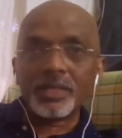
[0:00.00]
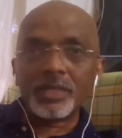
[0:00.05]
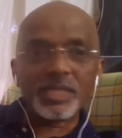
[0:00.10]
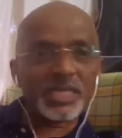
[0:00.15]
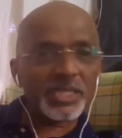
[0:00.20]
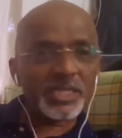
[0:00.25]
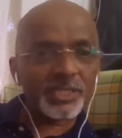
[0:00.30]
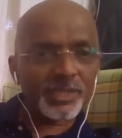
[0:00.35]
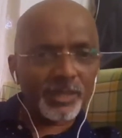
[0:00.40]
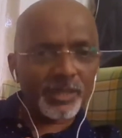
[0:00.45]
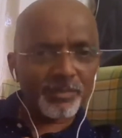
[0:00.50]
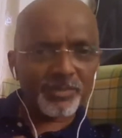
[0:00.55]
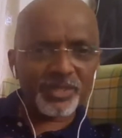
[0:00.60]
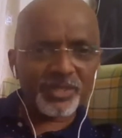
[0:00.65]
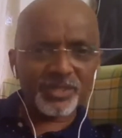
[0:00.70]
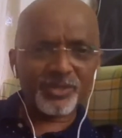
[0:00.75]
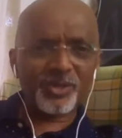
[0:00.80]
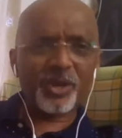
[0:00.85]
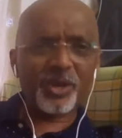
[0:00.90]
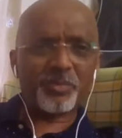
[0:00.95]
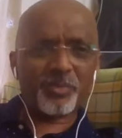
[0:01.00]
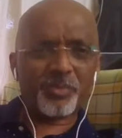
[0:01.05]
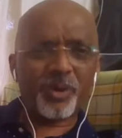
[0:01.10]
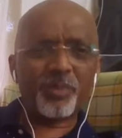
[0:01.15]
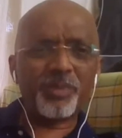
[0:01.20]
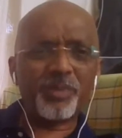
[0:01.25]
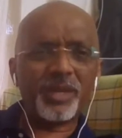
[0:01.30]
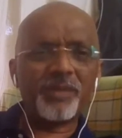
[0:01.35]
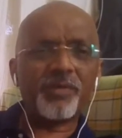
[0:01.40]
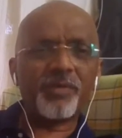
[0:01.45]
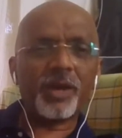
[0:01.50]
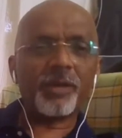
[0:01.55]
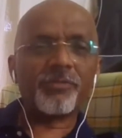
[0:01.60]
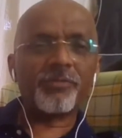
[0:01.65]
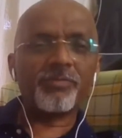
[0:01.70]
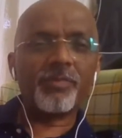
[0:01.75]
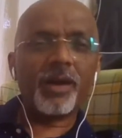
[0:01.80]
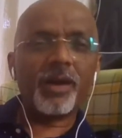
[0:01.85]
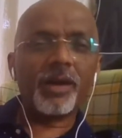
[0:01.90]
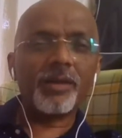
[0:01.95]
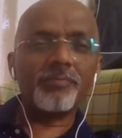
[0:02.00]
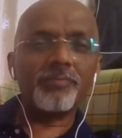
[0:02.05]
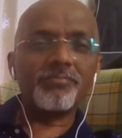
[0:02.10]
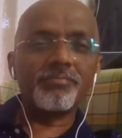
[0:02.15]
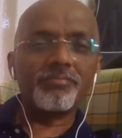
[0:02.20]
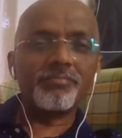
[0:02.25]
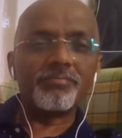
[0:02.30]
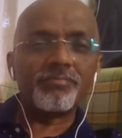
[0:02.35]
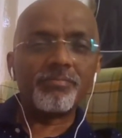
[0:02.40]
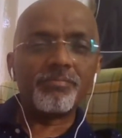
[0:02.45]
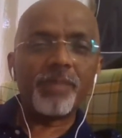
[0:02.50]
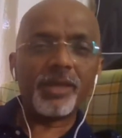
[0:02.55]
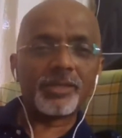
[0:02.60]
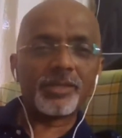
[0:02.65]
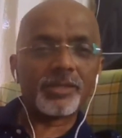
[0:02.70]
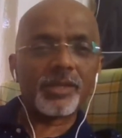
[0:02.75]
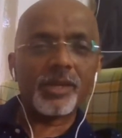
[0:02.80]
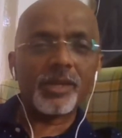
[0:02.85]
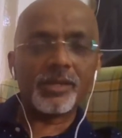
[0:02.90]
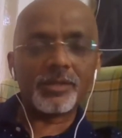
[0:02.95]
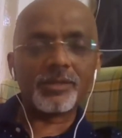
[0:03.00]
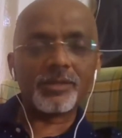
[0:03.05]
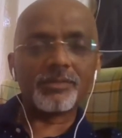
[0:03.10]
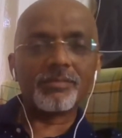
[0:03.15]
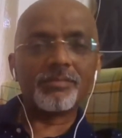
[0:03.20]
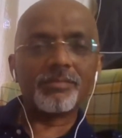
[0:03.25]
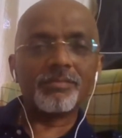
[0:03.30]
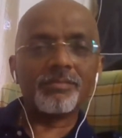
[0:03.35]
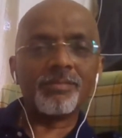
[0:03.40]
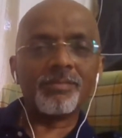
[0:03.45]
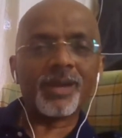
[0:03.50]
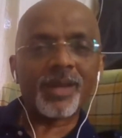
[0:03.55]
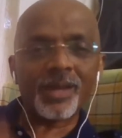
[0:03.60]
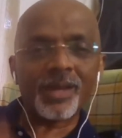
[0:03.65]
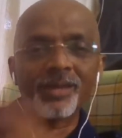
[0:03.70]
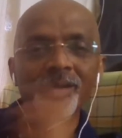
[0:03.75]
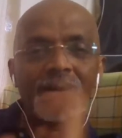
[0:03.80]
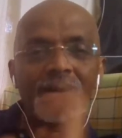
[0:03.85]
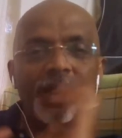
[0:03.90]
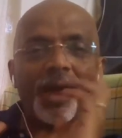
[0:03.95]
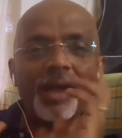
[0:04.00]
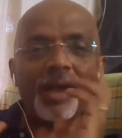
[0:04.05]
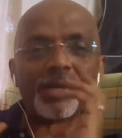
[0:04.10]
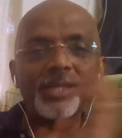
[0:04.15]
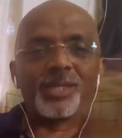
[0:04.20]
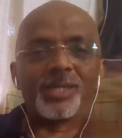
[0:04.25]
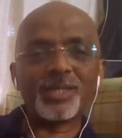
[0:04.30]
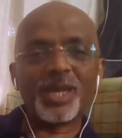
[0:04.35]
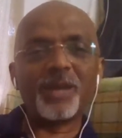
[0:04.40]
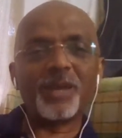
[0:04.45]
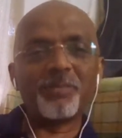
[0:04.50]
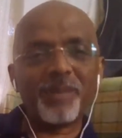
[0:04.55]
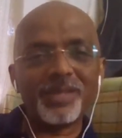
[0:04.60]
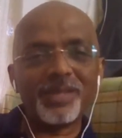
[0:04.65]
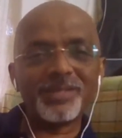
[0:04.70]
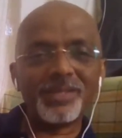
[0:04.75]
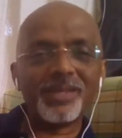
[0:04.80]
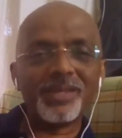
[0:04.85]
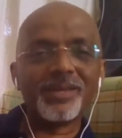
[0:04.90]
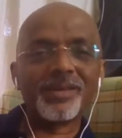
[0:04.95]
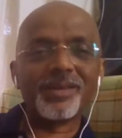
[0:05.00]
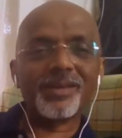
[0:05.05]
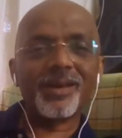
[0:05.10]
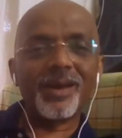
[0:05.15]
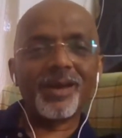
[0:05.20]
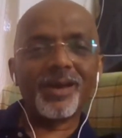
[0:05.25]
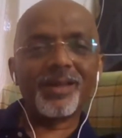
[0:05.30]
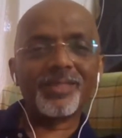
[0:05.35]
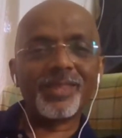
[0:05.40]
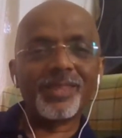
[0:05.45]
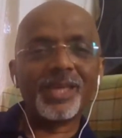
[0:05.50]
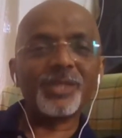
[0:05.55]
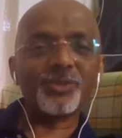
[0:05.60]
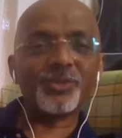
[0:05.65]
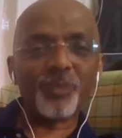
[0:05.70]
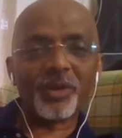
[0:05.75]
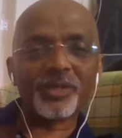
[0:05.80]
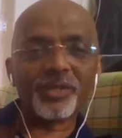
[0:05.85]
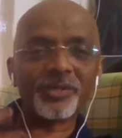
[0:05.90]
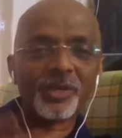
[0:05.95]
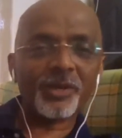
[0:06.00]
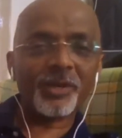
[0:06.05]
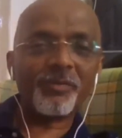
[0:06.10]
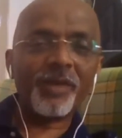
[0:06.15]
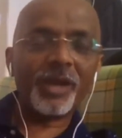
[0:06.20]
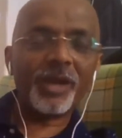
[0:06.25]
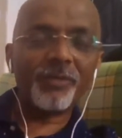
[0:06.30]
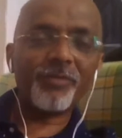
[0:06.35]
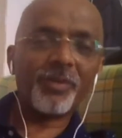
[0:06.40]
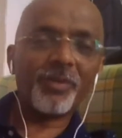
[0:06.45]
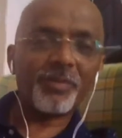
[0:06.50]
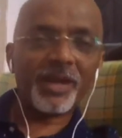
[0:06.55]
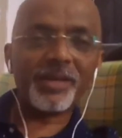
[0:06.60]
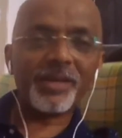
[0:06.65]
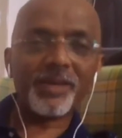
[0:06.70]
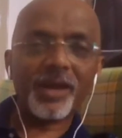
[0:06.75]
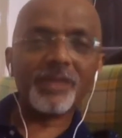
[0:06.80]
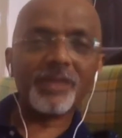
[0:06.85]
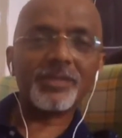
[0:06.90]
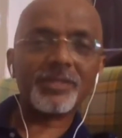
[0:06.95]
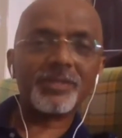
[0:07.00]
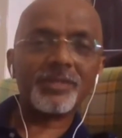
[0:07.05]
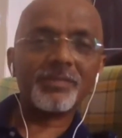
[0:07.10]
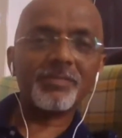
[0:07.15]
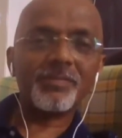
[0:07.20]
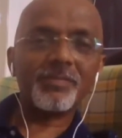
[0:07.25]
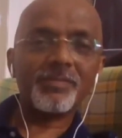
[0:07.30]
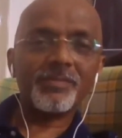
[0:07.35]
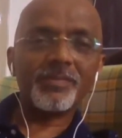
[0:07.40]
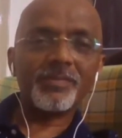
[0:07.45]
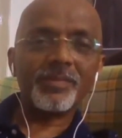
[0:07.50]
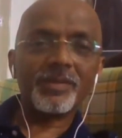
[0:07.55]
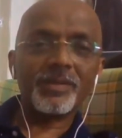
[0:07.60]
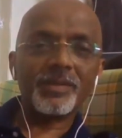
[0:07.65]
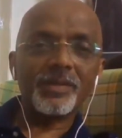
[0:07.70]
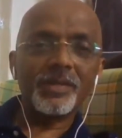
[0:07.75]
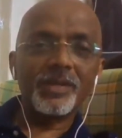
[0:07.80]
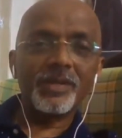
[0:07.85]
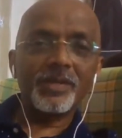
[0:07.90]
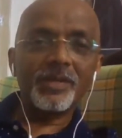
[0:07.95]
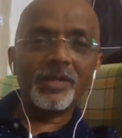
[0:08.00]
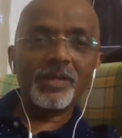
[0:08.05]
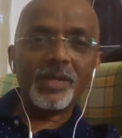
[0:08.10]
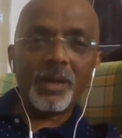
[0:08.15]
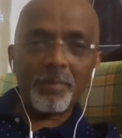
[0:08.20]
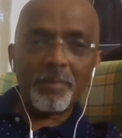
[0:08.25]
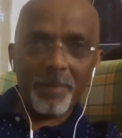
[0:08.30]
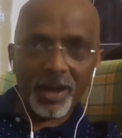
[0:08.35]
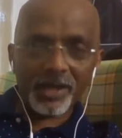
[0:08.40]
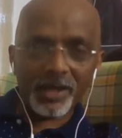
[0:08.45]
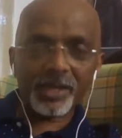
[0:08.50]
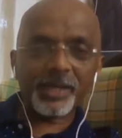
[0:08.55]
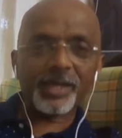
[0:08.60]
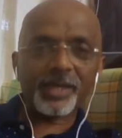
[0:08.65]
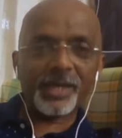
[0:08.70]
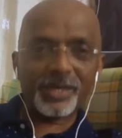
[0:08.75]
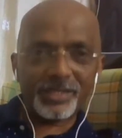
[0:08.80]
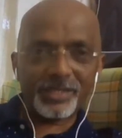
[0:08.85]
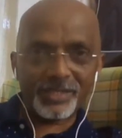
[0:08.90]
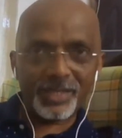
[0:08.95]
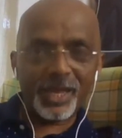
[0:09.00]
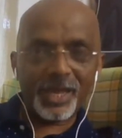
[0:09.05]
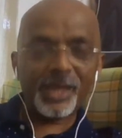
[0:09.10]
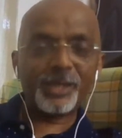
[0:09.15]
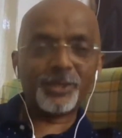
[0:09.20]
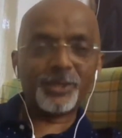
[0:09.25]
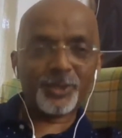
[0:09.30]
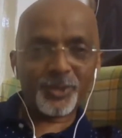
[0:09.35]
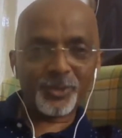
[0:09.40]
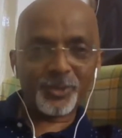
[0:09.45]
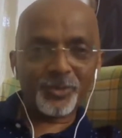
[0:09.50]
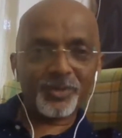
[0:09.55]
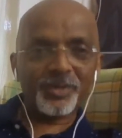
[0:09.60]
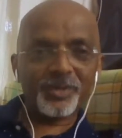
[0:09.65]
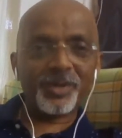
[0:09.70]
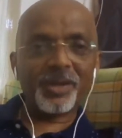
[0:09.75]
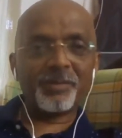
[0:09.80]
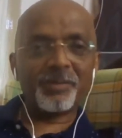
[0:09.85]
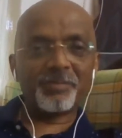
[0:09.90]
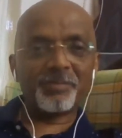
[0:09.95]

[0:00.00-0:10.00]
Systems is not probably one of my best skills, but I understand basic things, what is required for my task. Marketing and sales too.